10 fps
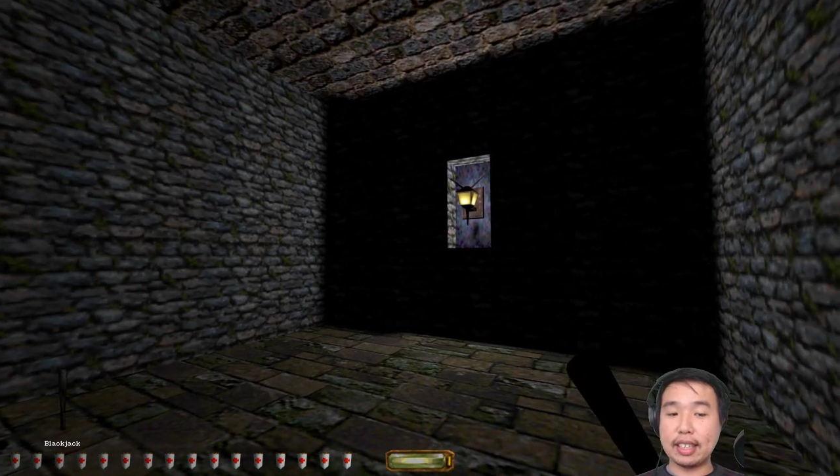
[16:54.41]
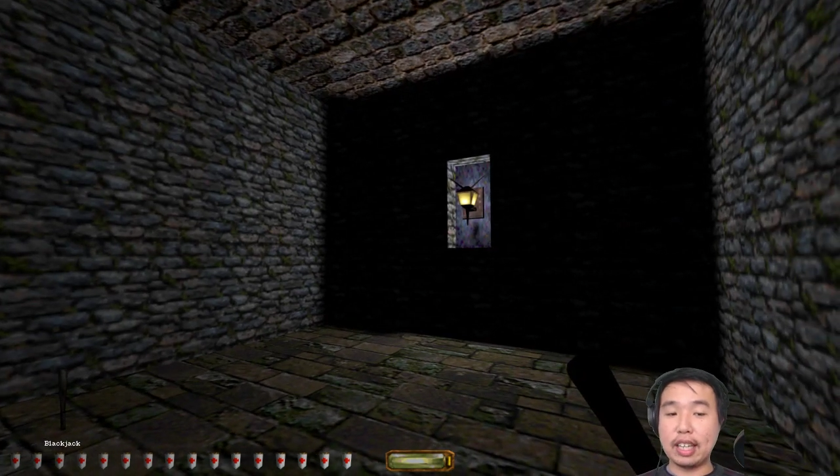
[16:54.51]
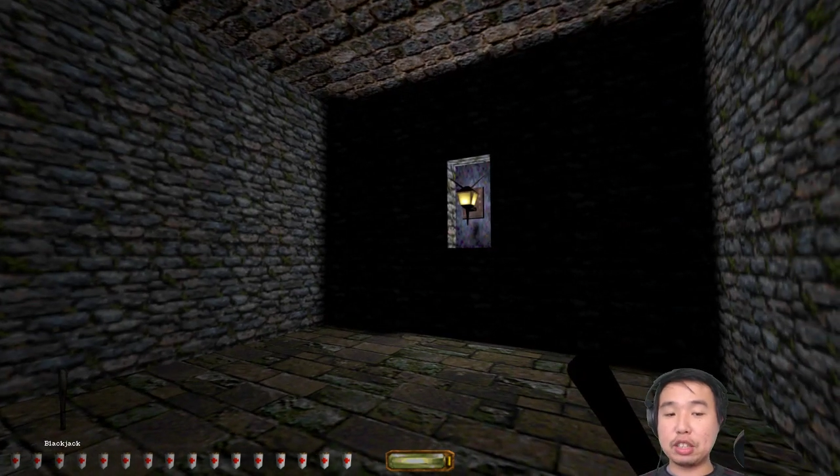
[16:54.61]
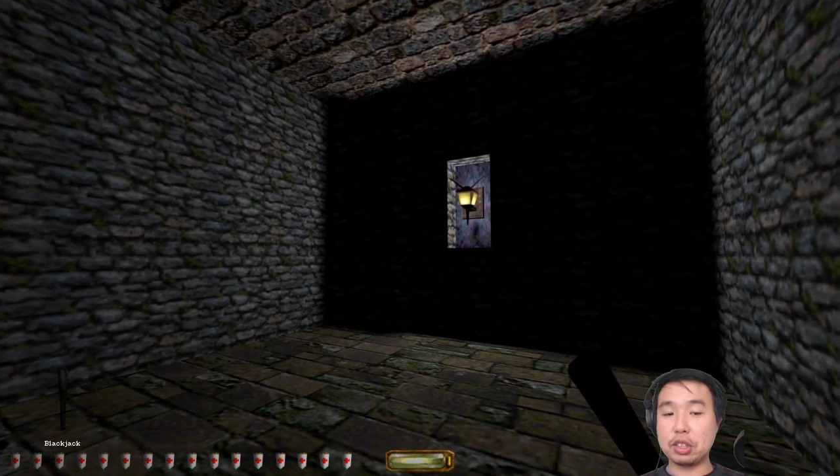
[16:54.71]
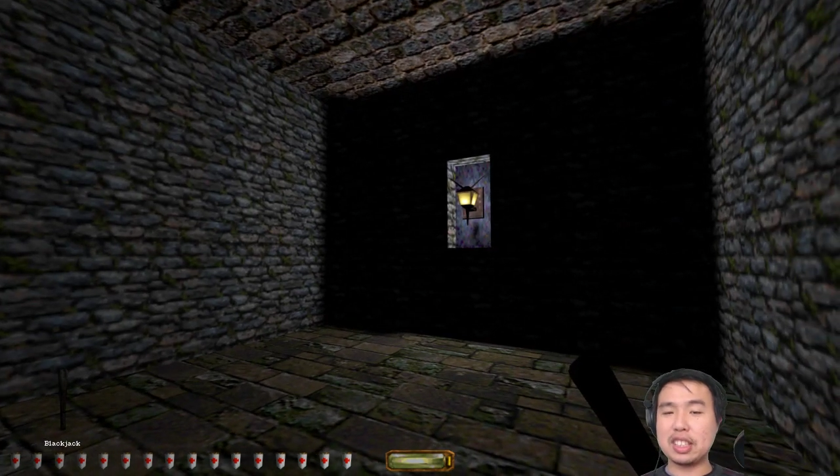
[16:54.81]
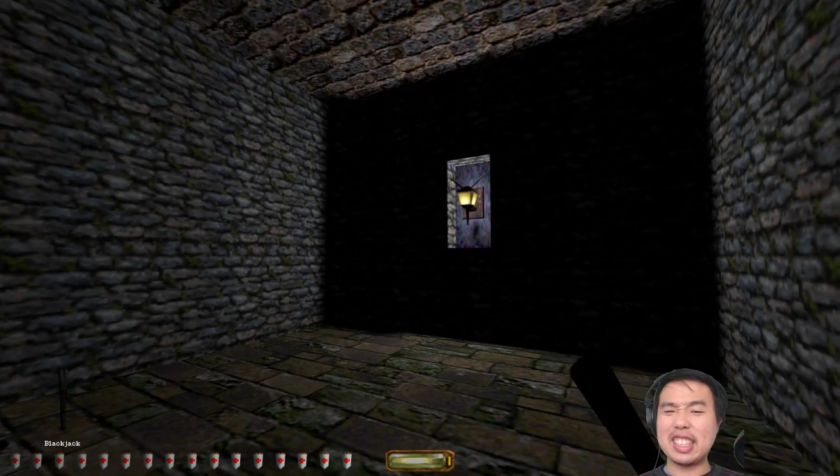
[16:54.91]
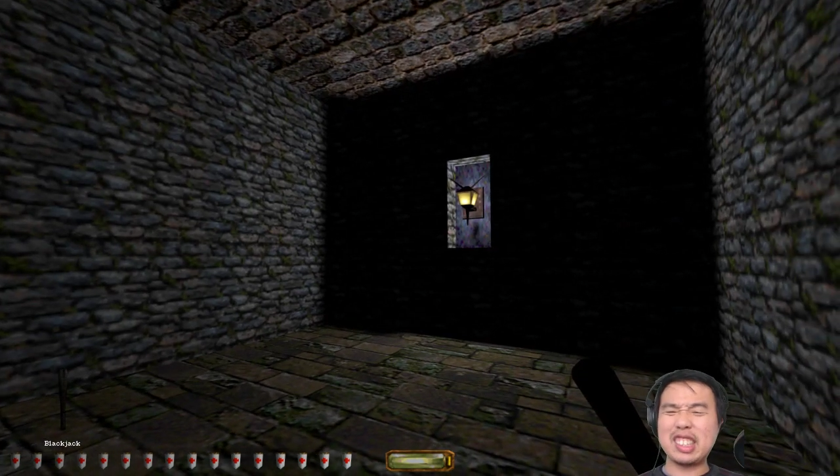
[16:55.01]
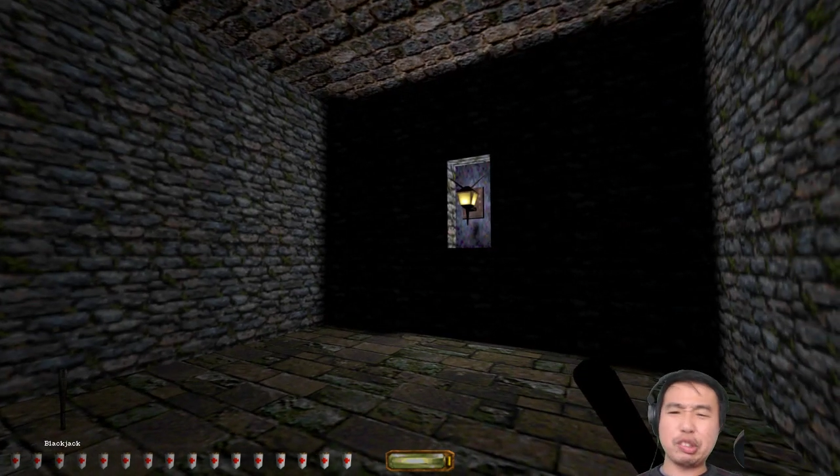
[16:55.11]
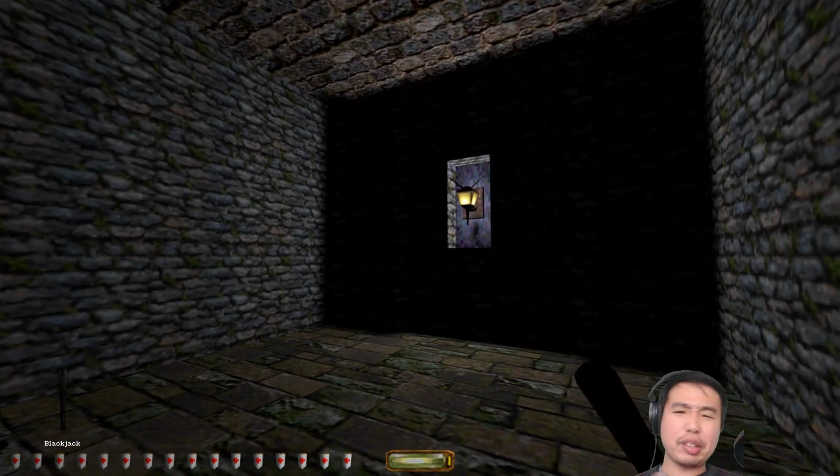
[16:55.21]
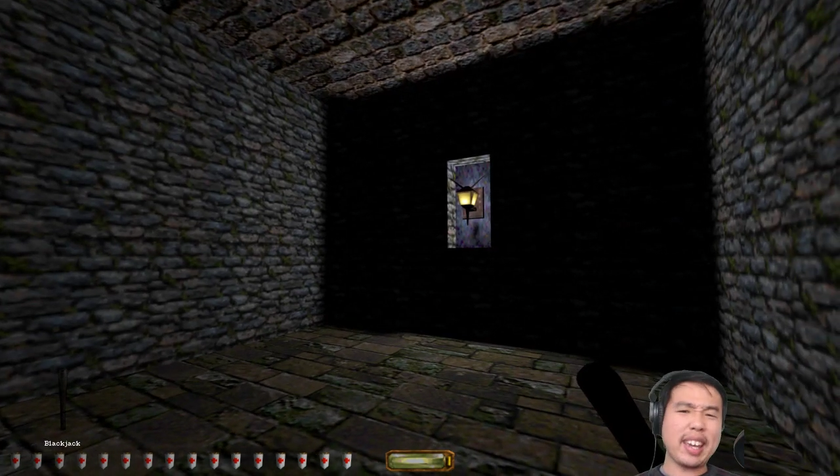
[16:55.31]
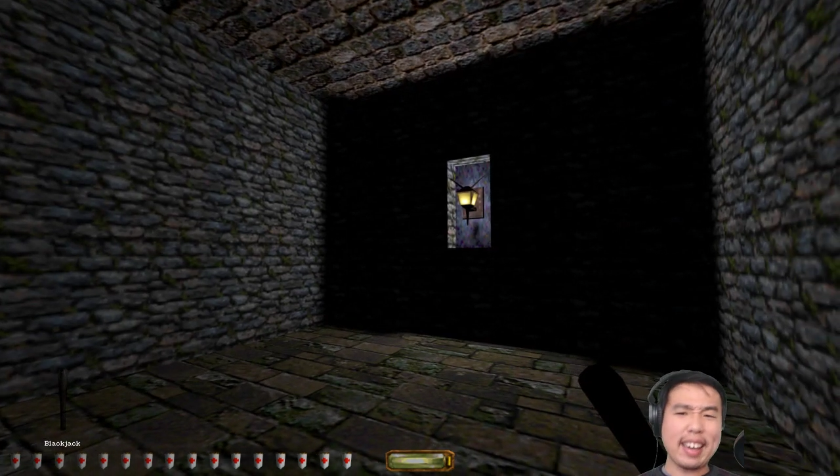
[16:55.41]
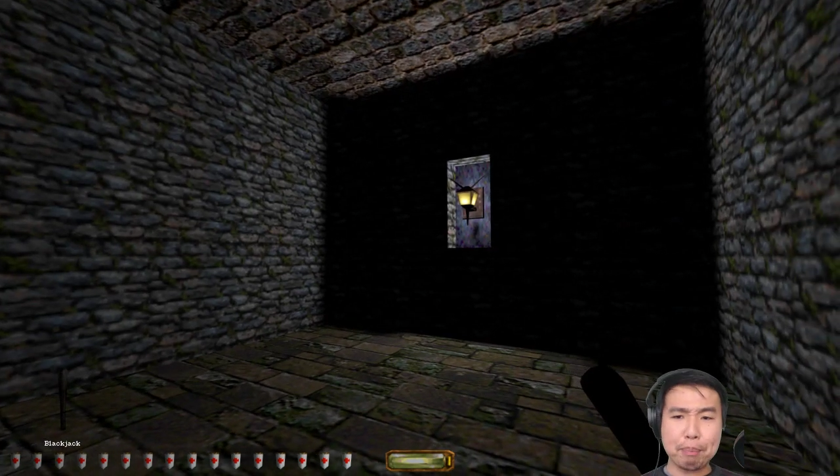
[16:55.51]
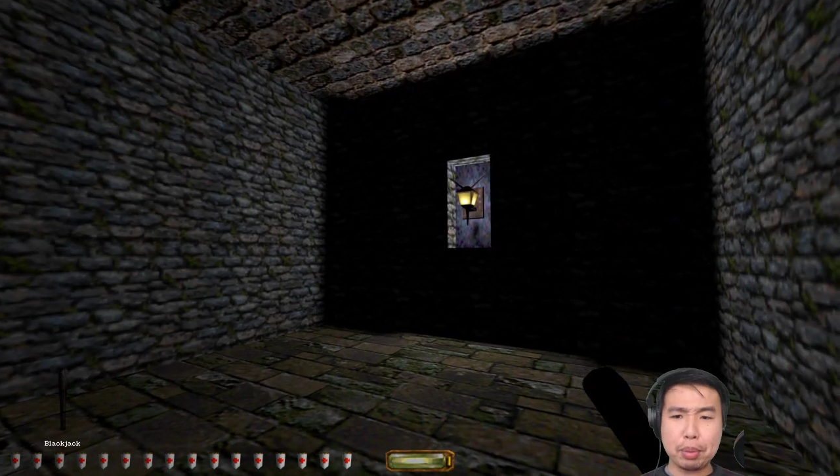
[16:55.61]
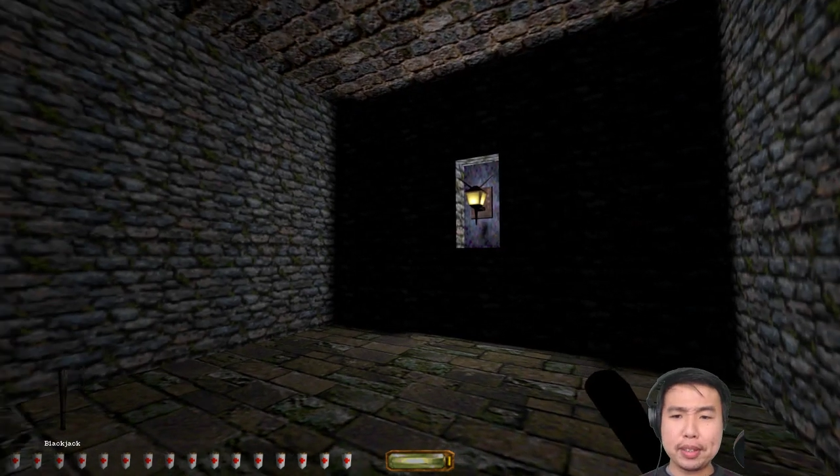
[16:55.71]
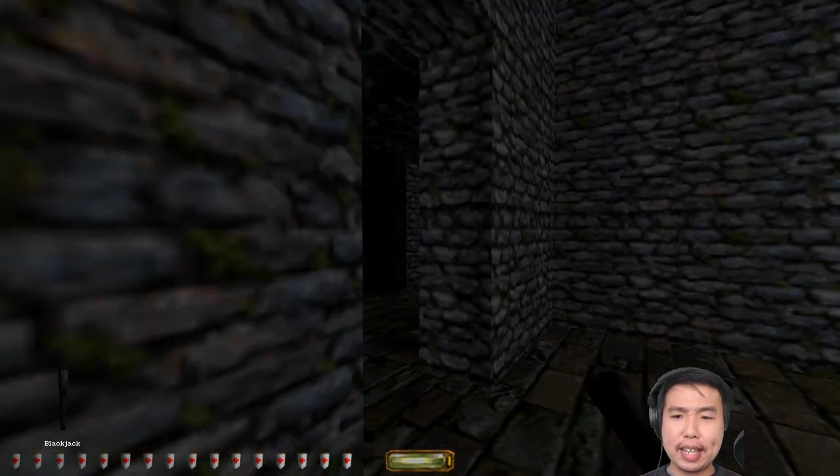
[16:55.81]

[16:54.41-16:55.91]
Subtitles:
Electric lights you can't put